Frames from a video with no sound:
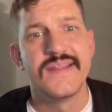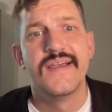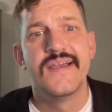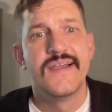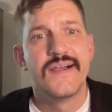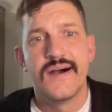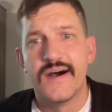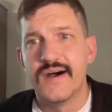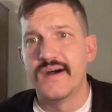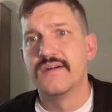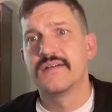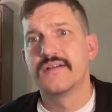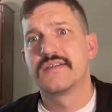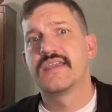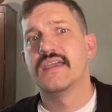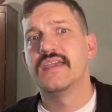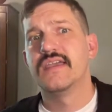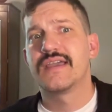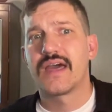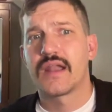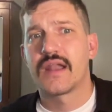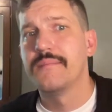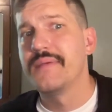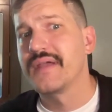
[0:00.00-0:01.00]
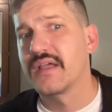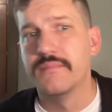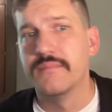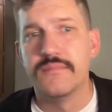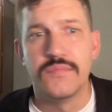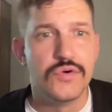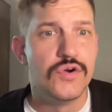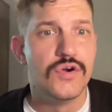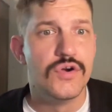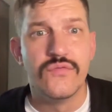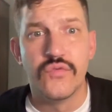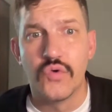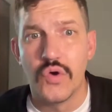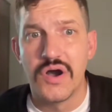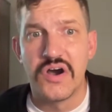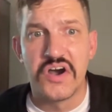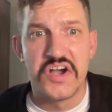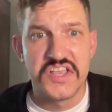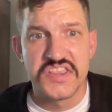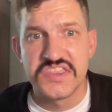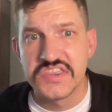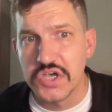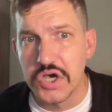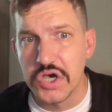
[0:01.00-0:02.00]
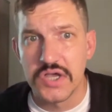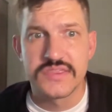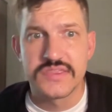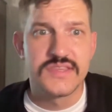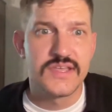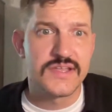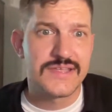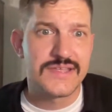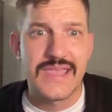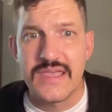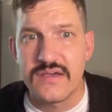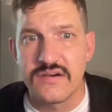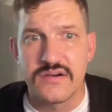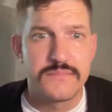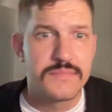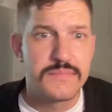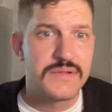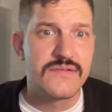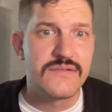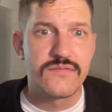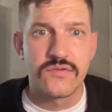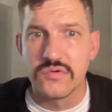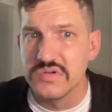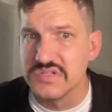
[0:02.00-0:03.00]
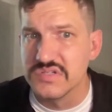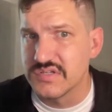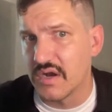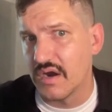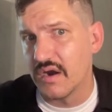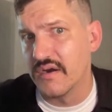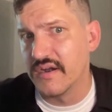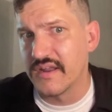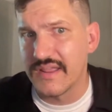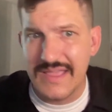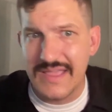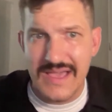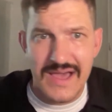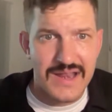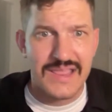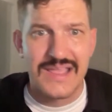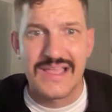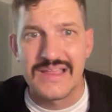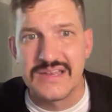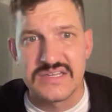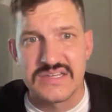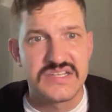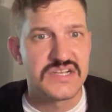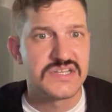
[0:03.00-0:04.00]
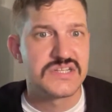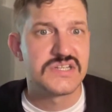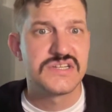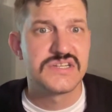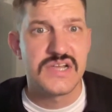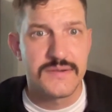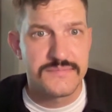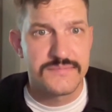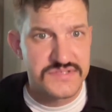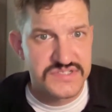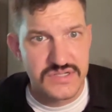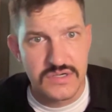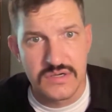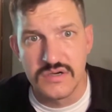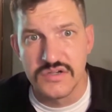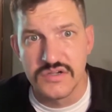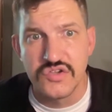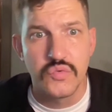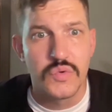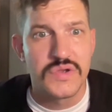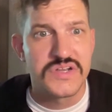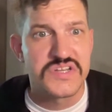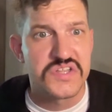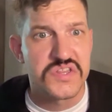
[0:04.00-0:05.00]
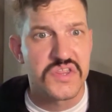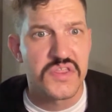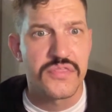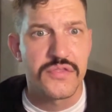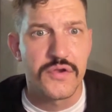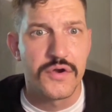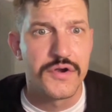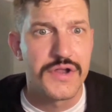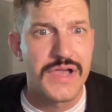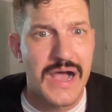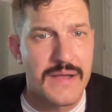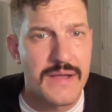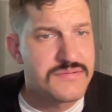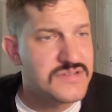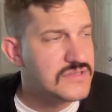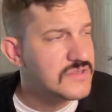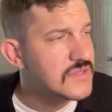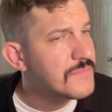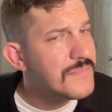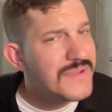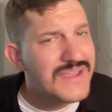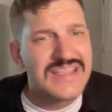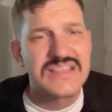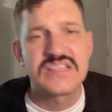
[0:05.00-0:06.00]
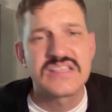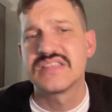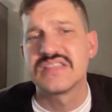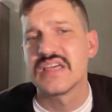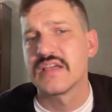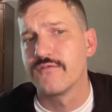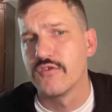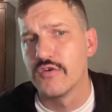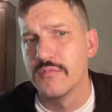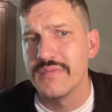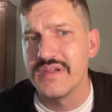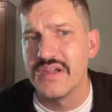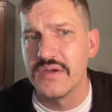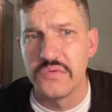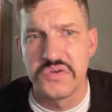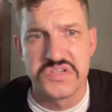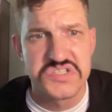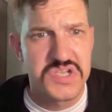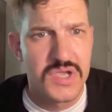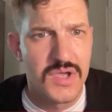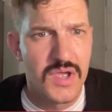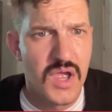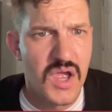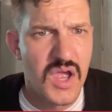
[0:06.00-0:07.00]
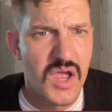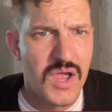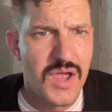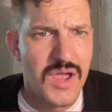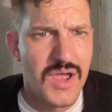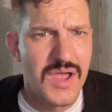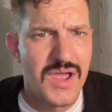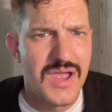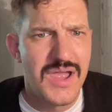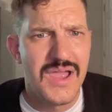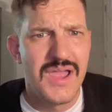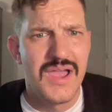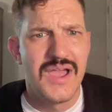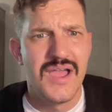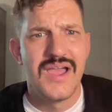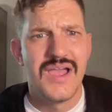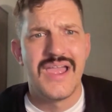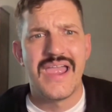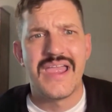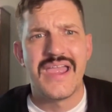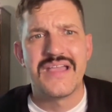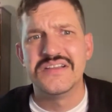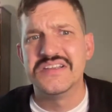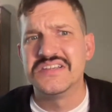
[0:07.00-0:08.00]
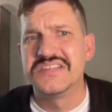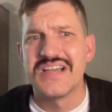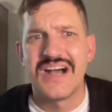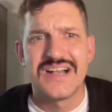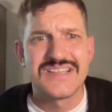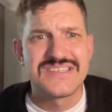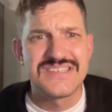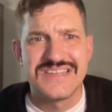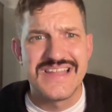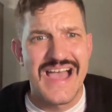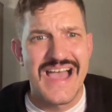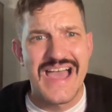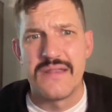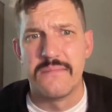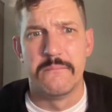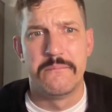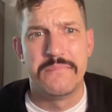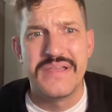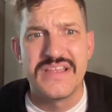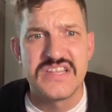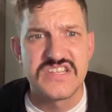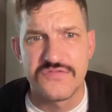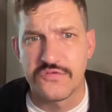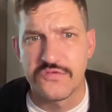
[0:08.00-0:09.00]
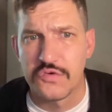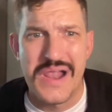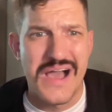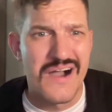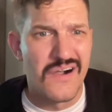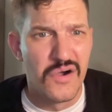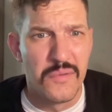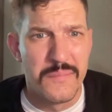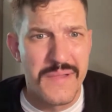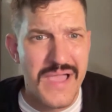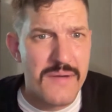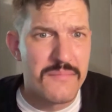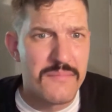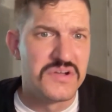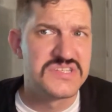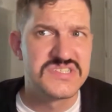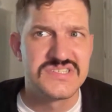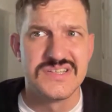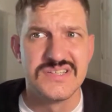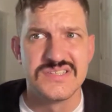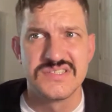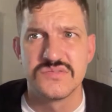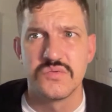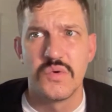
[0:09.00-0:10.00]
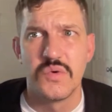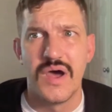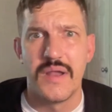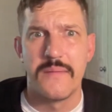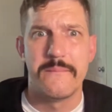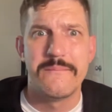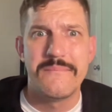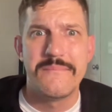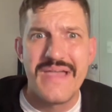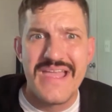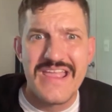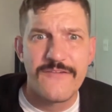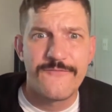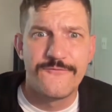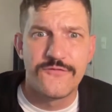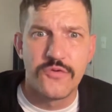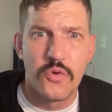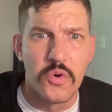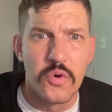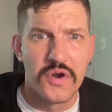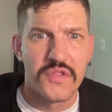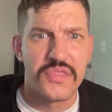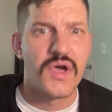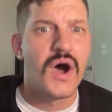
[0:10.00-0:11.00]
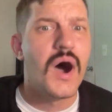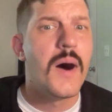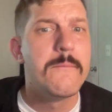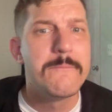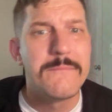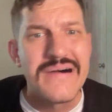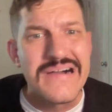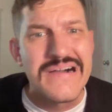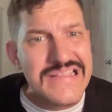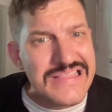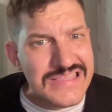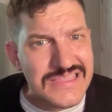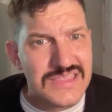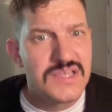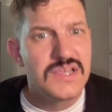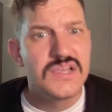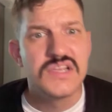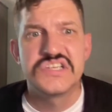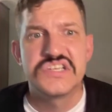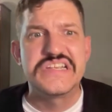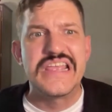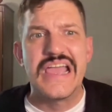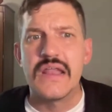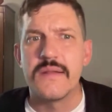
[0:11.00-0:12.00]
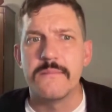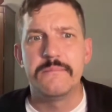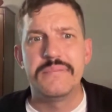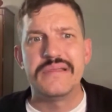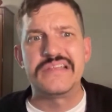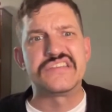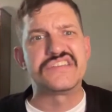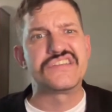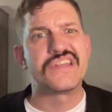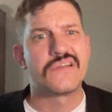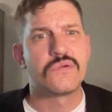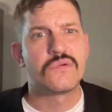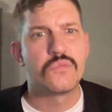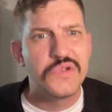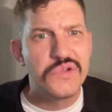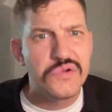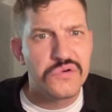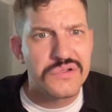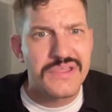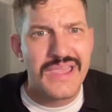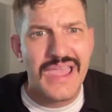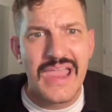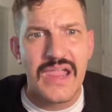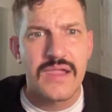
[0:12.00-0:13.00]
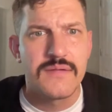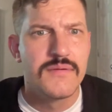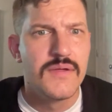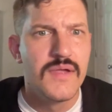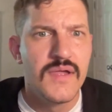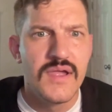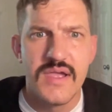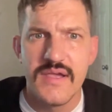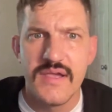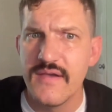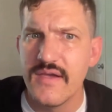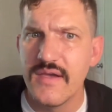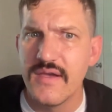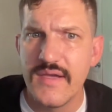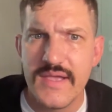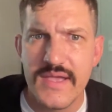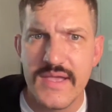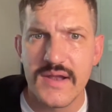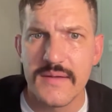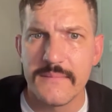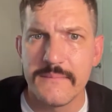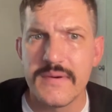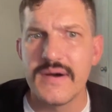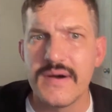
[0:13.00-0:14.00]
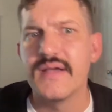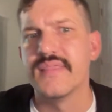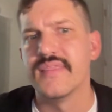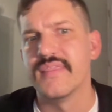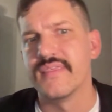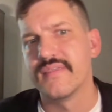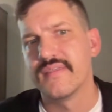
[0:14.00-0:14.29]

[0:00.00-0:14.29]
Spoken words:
Okay, you got to make a move. Well, I thought that Caleb Beaver was already kind of getting touched up, so you went to the third option. The biggest thing for me was Ailey Johnson hadn't pitched for Alabama since May 4th, a month. She hadn't pitched in a real game in a month.